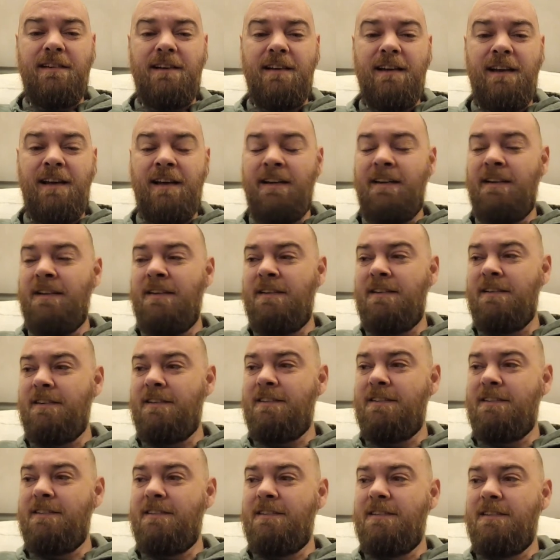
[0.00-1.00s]
and
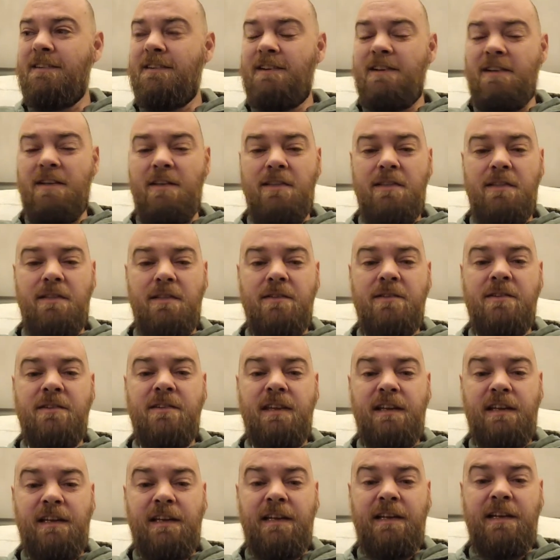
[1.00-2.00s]
the
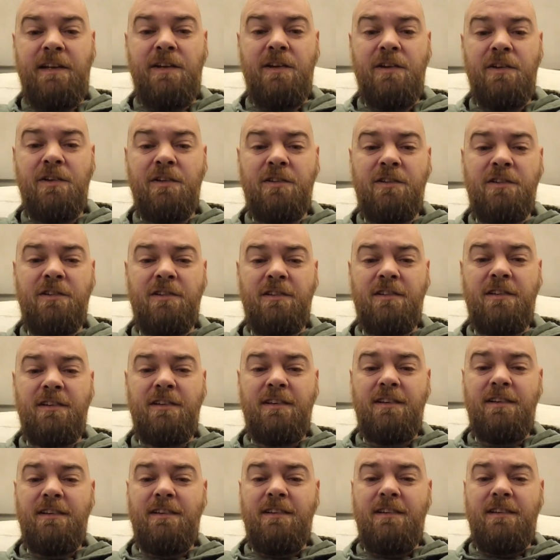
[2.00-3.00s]
silliness.
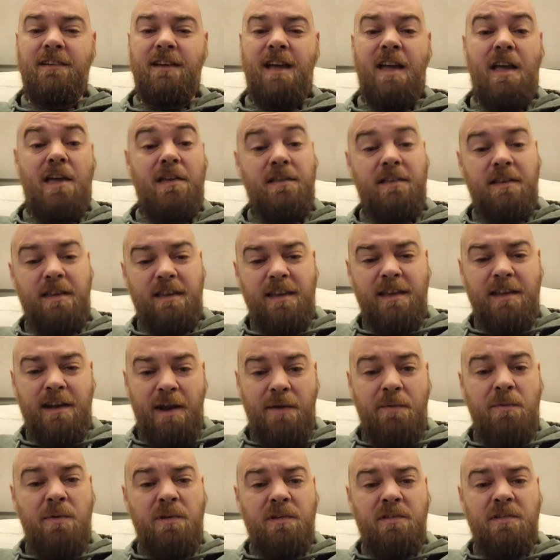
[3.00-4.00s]
It, you
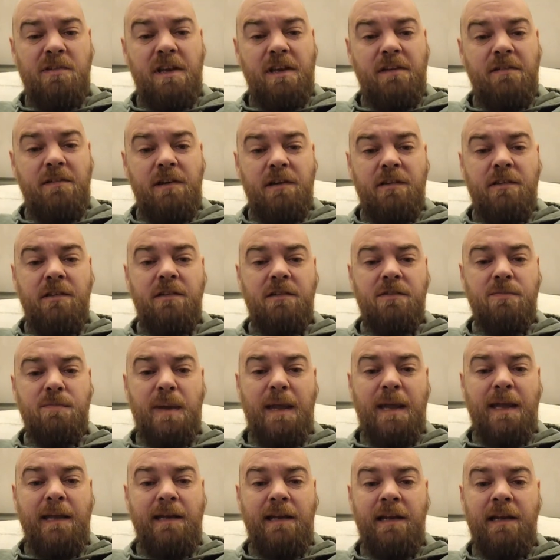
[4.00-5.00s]
know, as serious as
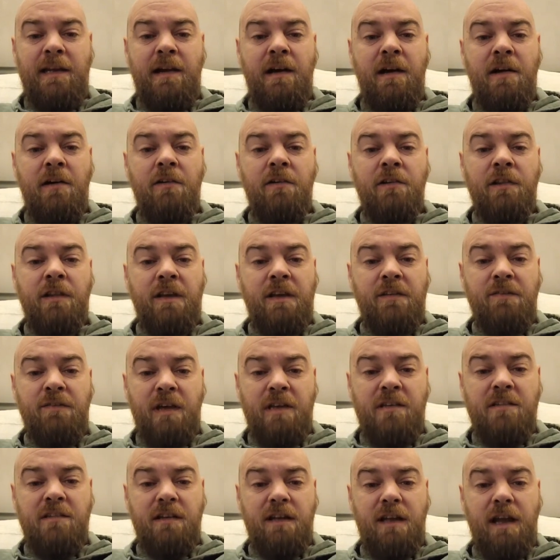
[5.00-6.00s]
me and Lee are on the
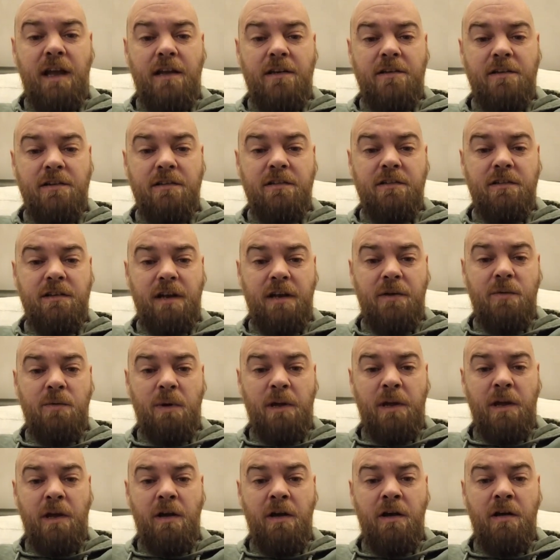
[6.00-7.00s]
investigations, you know,
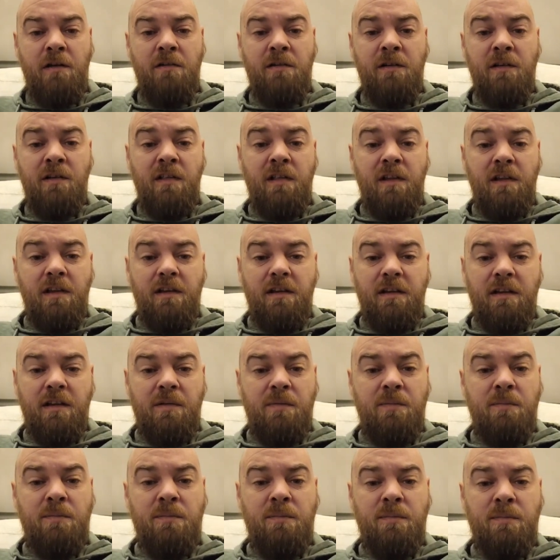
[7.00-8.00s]
we are,
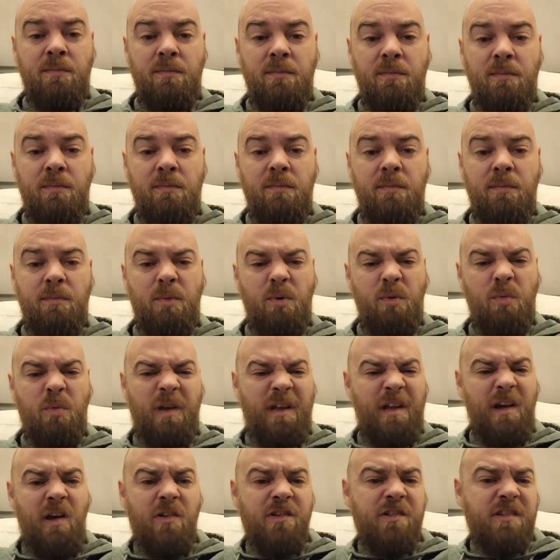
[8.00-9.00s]
um, but
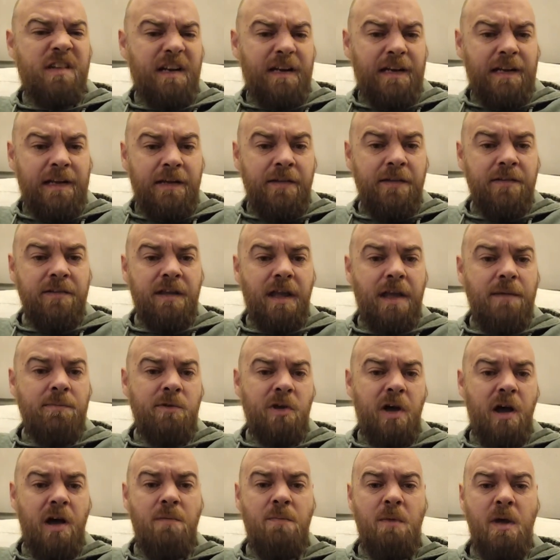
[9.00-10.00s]
we are silly at the same
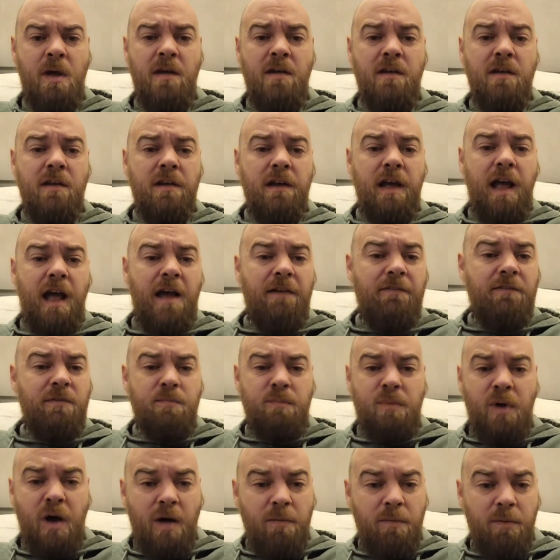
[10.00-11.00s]
time. Having
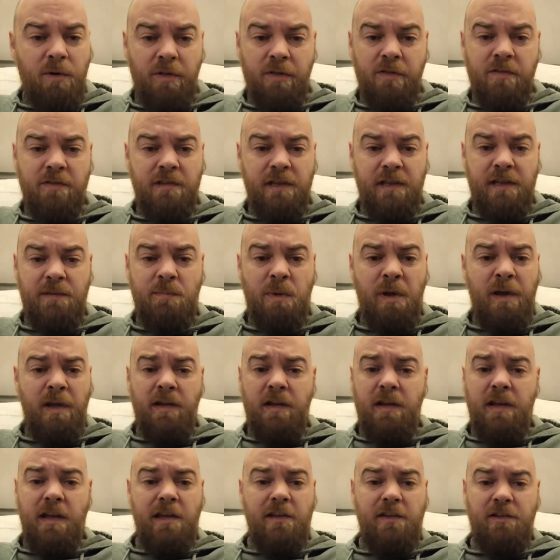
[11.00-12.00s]
Parrple on the team,
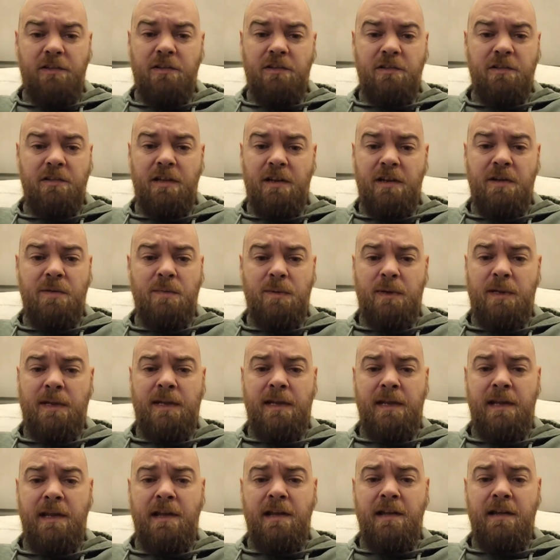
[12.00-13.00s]
it's just going to
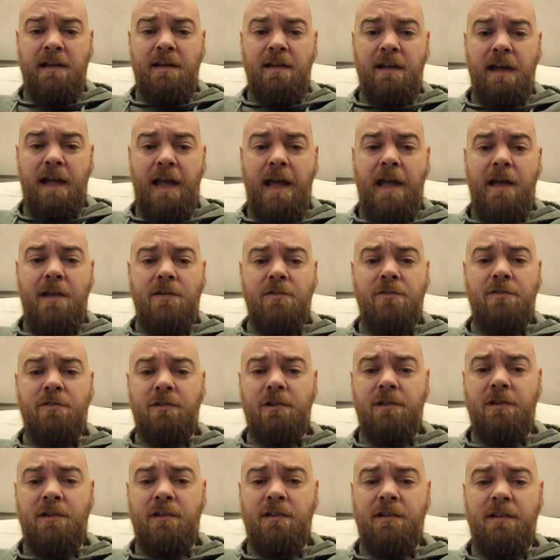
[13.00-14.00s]
be
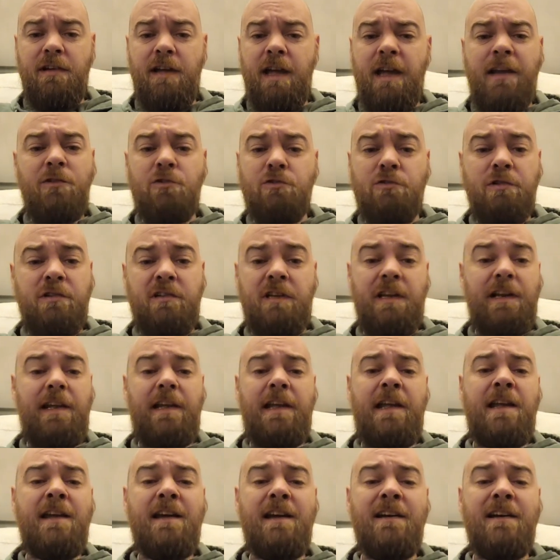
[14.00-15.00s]
extra, extra silly.